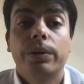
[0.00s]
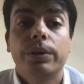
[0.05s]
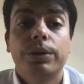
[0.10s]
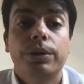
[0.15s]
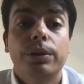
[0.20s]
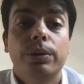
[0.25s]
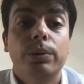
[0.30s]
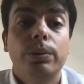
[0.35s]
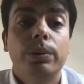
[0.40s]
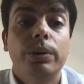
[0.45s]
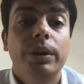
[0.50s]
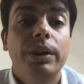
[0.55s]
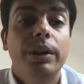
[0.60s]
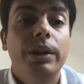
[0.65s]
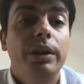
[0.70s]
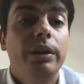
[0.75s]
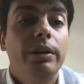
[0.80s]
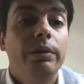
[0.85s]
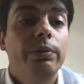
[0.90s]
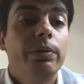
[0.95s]
So
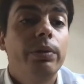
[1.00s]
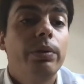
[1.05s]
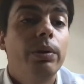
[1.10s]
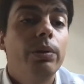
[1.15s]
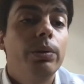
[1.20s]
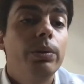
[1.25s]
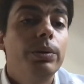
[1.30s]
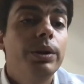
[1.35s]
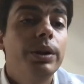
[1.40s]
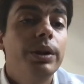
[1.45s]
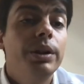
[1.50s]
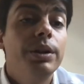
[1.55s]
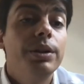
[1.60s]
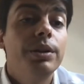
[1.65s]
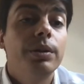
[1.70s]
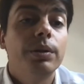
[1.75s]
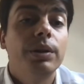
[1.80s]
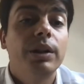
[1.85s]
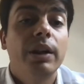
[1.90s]
if road is not